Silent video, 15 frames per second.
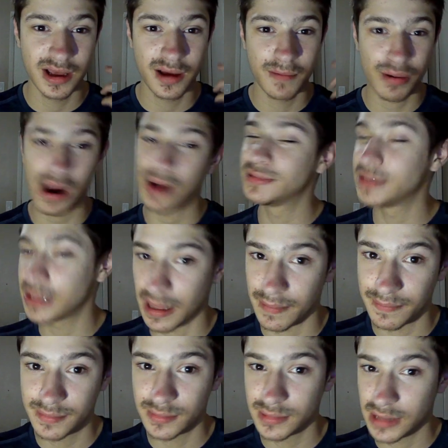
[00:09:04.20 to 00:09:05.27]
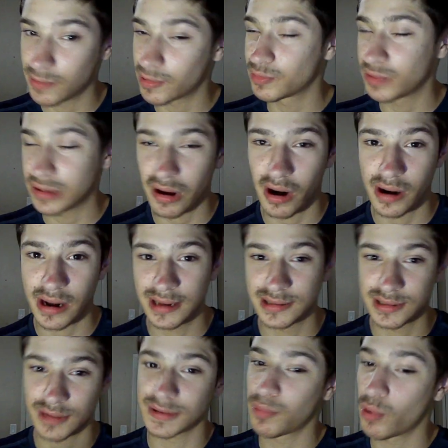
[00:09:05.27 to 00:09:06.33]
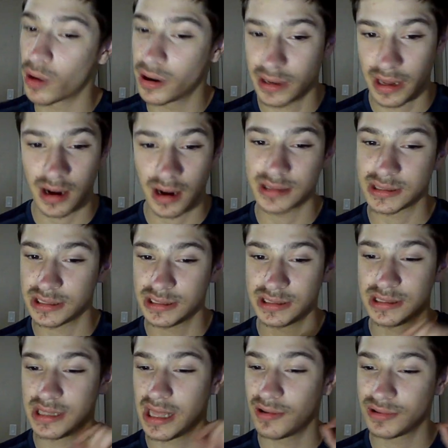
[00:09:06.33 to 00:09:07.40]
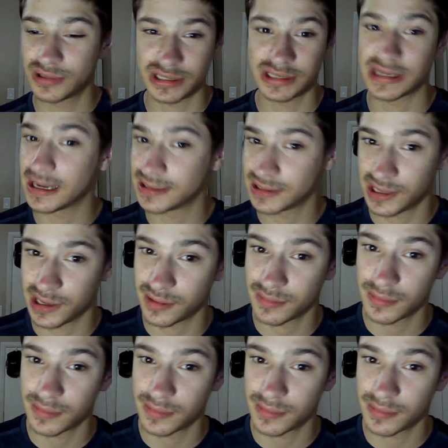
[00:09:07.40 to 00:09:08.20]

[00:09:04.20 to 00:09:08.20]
props to them. They worked really hard and served support, and honestly it was just nice to hear.